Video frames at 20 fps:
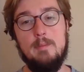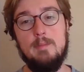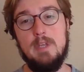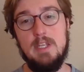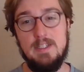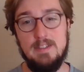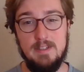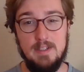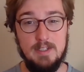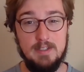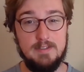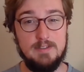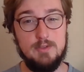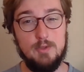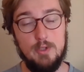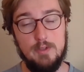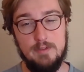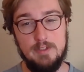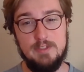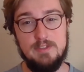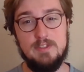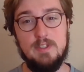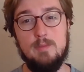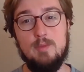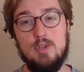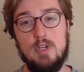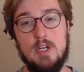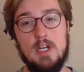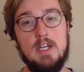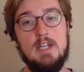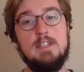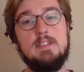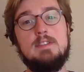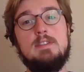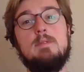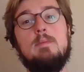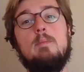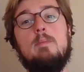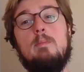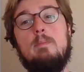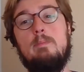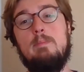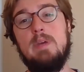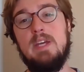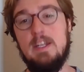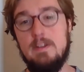in a sort of a summarized bit